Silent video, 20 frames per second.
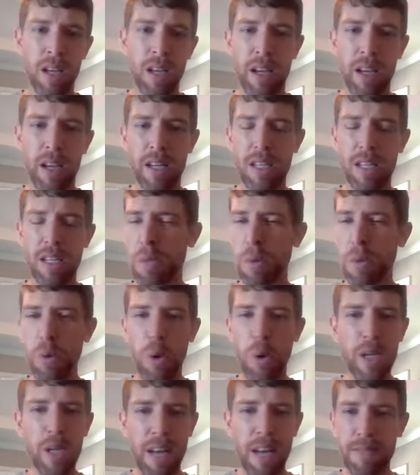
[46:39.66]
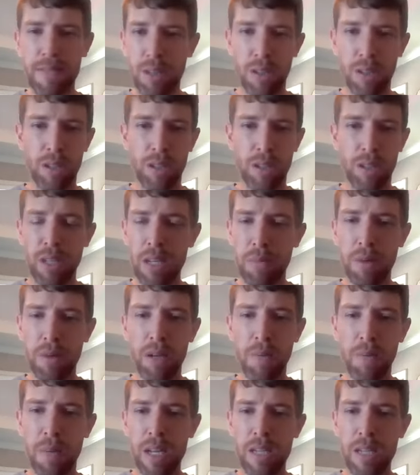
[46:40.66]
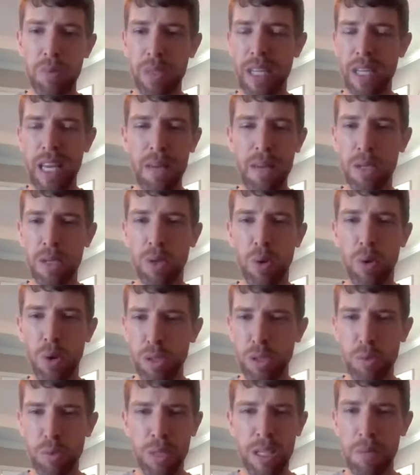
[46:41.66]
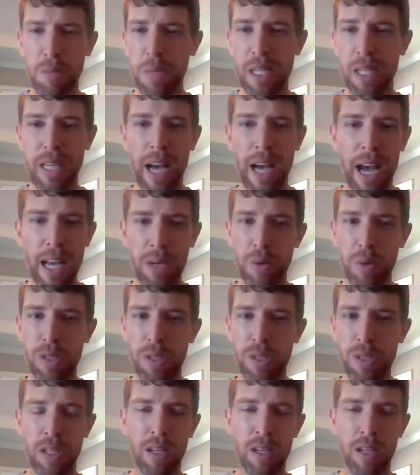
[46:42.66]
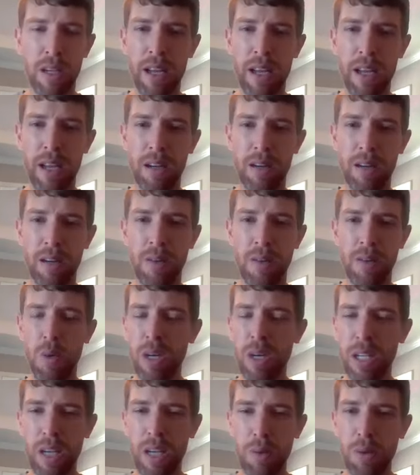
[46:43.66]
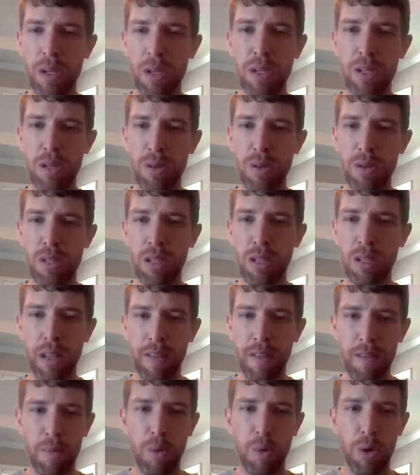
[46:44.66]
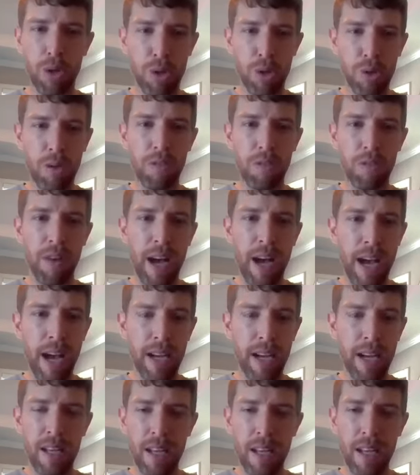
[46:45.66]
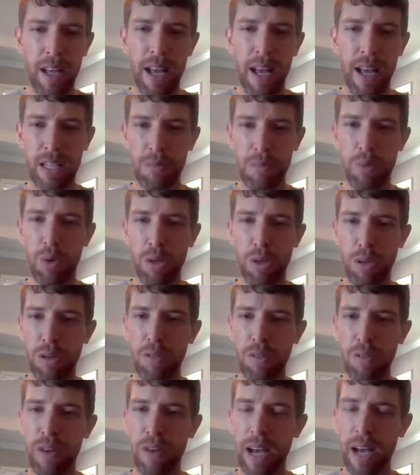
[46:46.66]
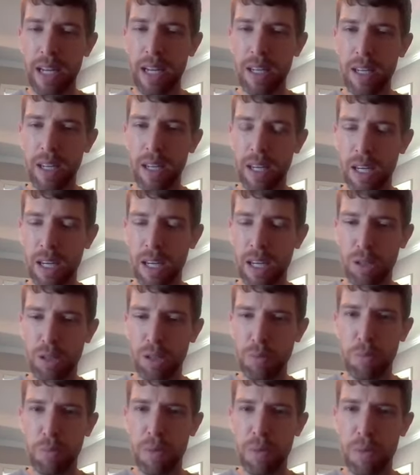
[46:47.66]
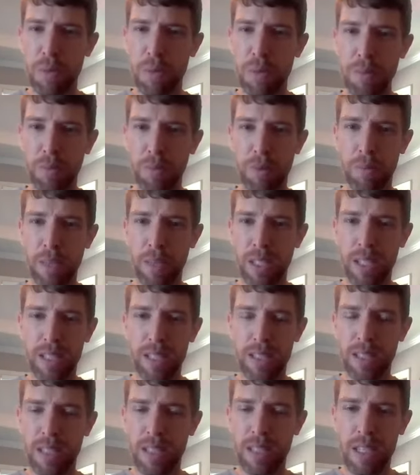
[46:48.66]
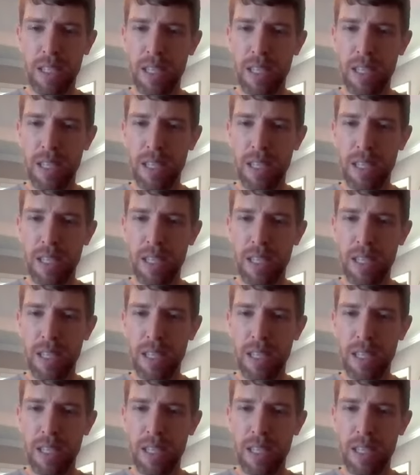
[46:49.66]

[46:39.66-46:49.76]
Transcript: doesn't mean we always have to agree but it means we can't be cordial we can be kind to each other and what can we do to live a more unified as a more unified uh, group of people because